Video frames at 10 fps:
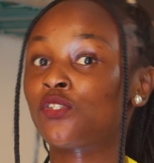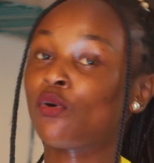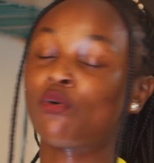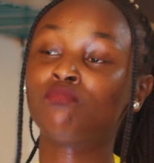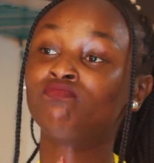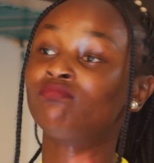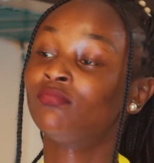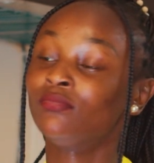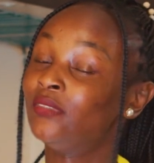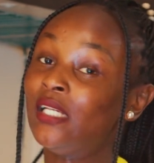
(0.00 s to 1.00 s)
so
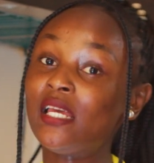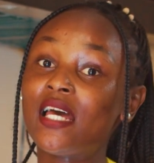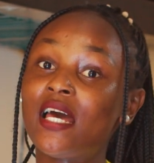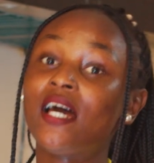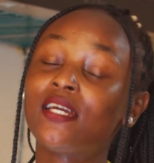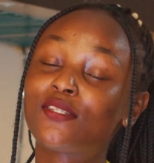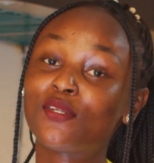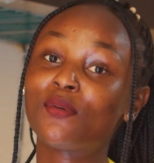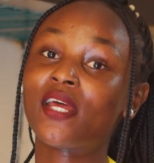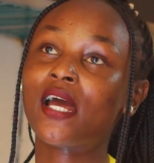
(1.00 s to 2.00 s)
I had to
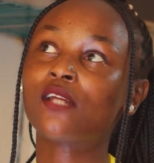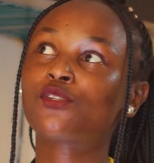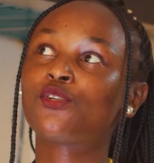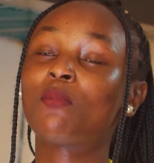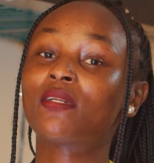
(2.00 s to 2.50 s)
do what I had to do.